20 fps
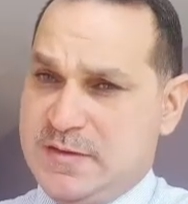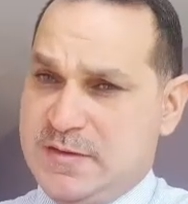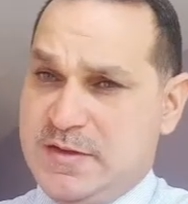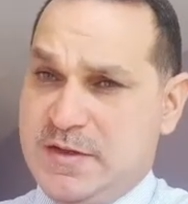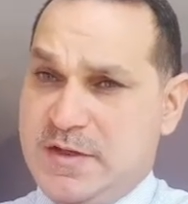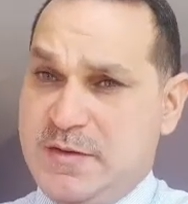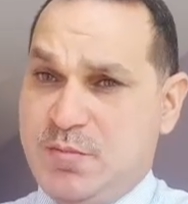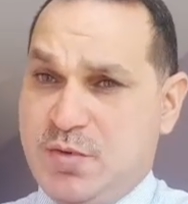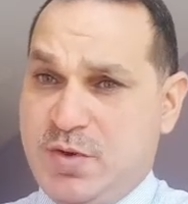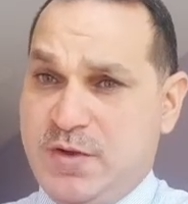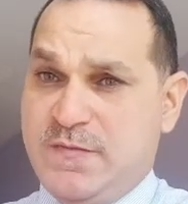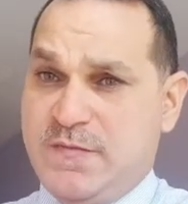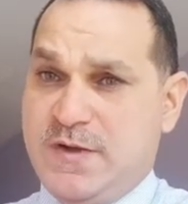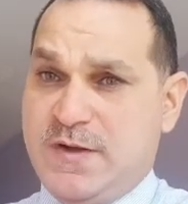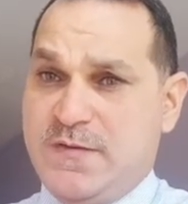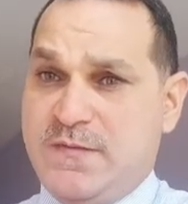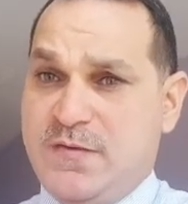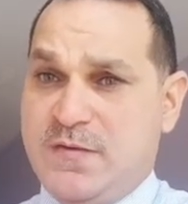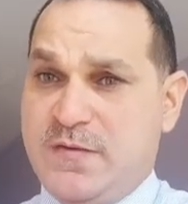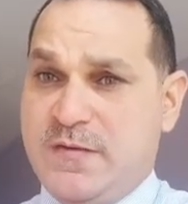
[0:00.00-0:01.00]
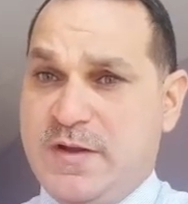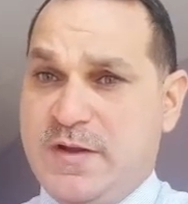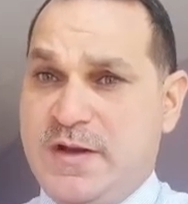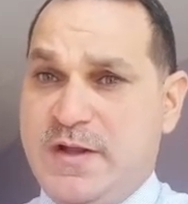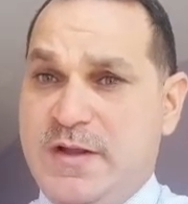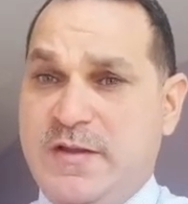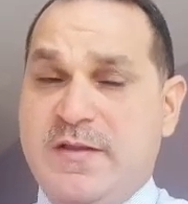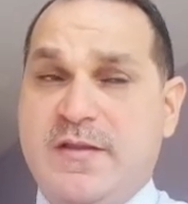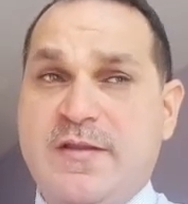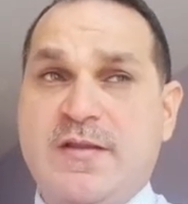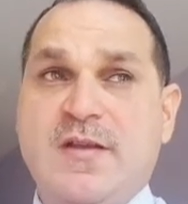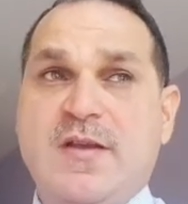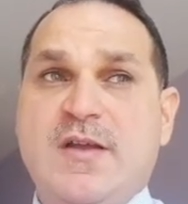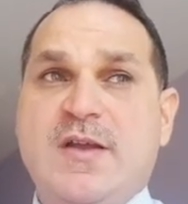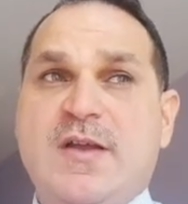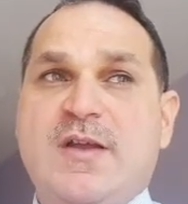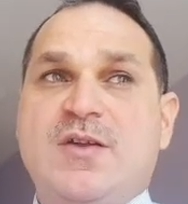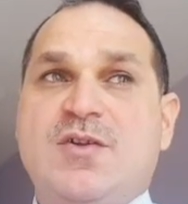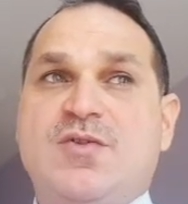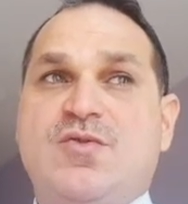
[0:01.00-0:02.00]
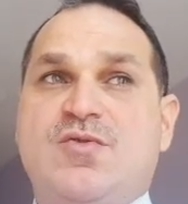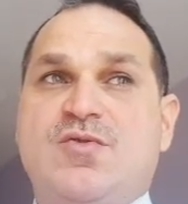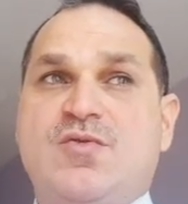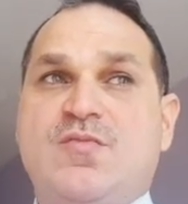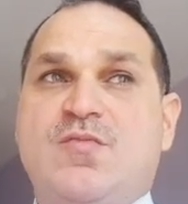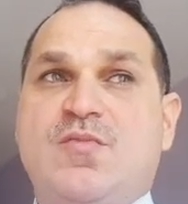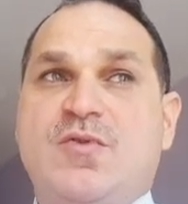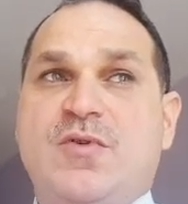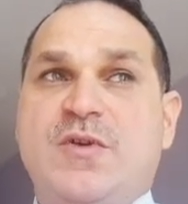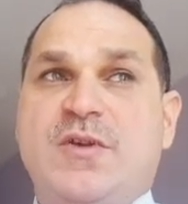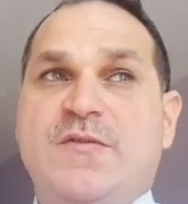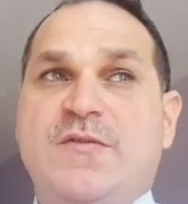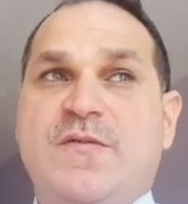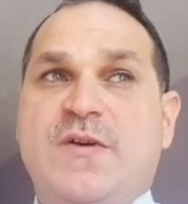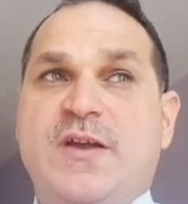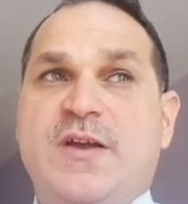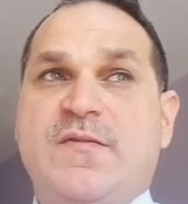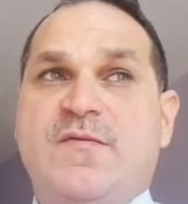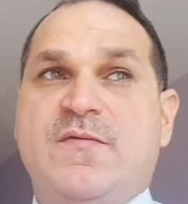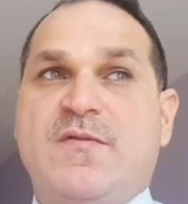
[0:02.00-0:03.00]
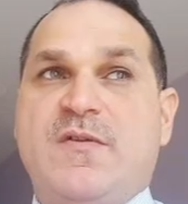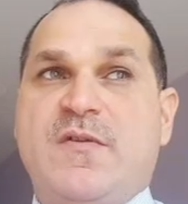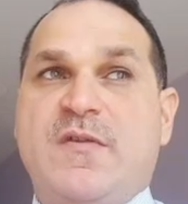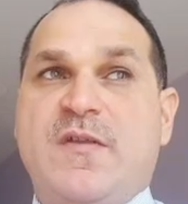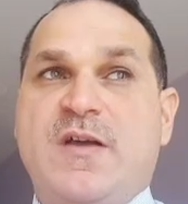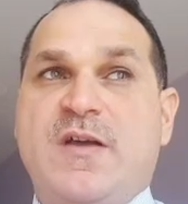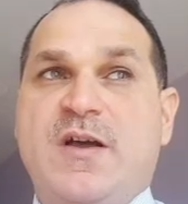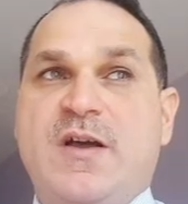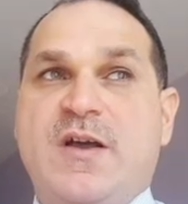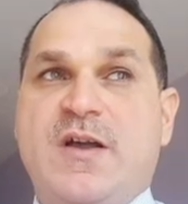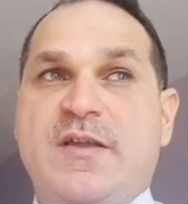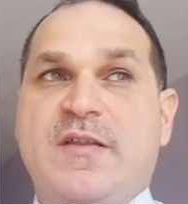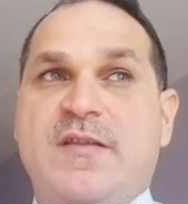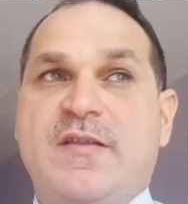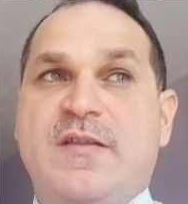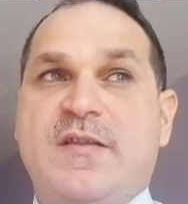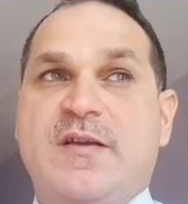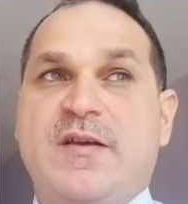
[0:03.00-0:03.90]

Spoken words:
3.5 for the length, 2.5 for the height,